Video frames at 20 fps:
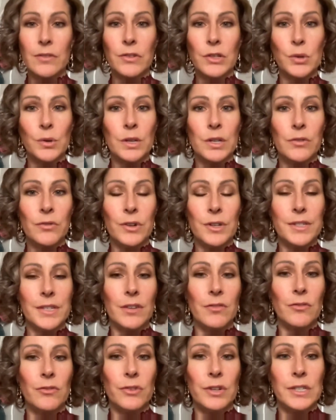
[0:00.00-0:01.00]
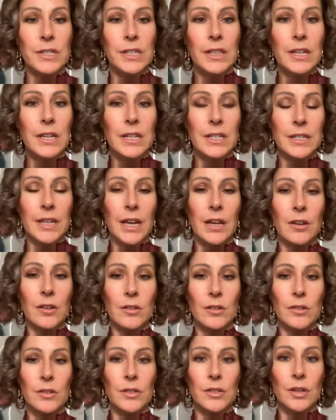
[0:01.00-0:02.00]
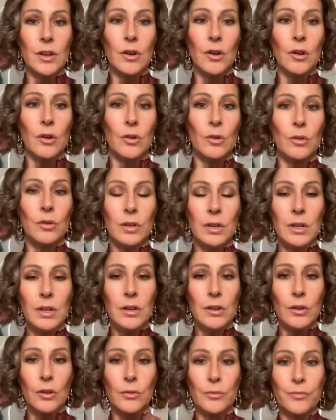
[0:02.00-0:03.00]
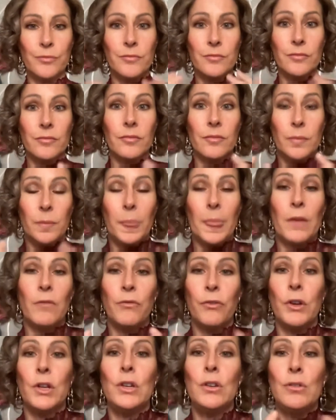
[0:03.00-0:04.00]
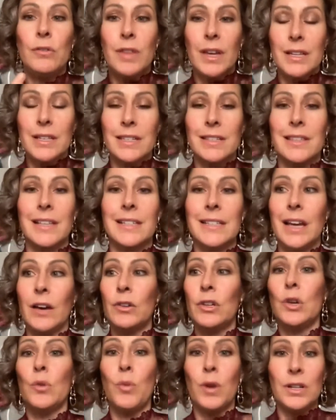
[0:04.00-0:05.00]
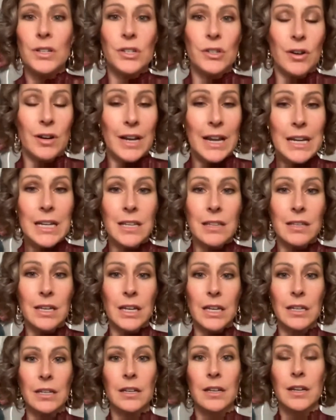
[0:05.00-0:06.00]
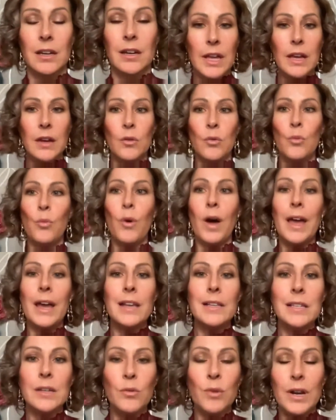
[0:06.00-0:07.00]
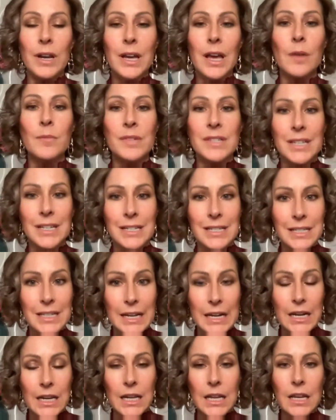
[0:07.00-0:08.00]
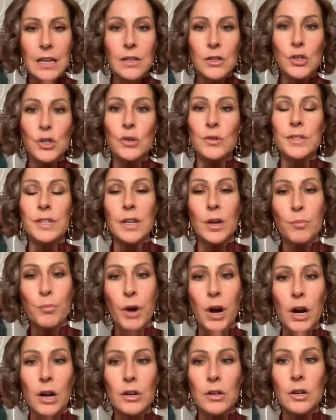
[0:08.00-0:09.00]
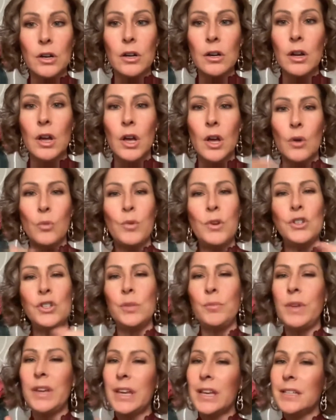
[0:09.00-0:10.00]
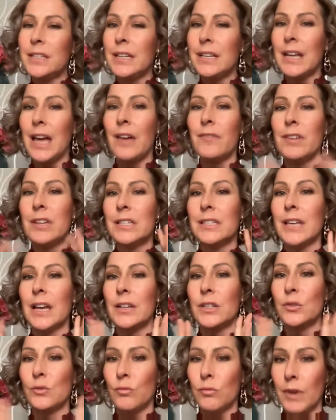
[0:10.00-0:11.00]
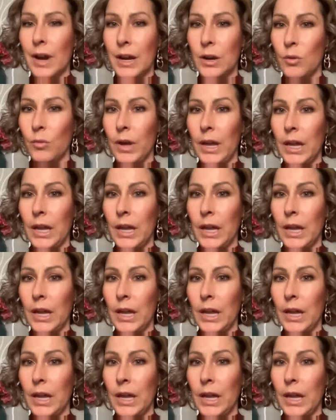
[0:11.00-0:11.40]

you have a 24 7 fertility cycle. So, you know, for you, that's that's how you want to start anything. Like, why is it when it comes to dating, choosing a partner, we should be kissing and having sex right